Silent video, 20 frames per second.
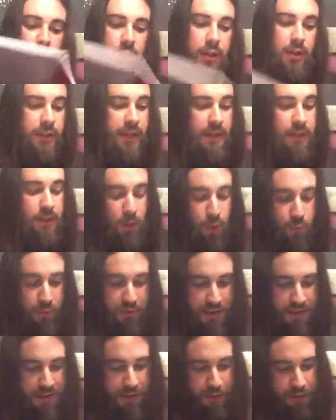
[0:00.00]
Then,
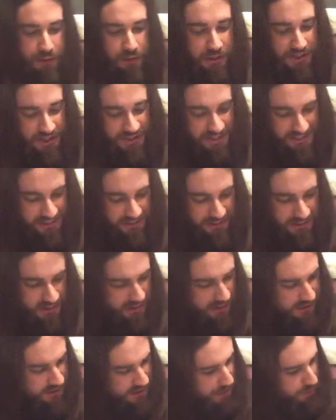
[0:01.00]
okay, I realized
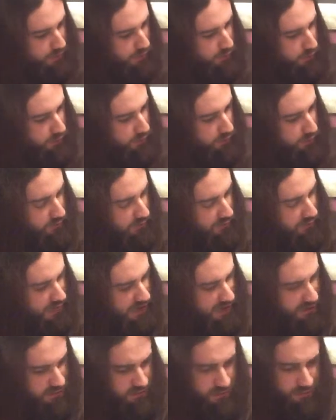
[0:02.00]
that I'm only on
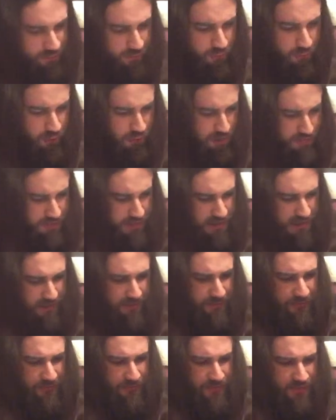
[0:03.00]
dialogue 4, I
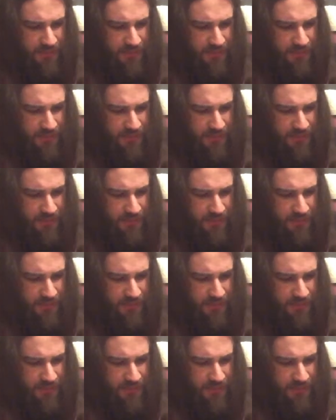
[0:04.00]
believe.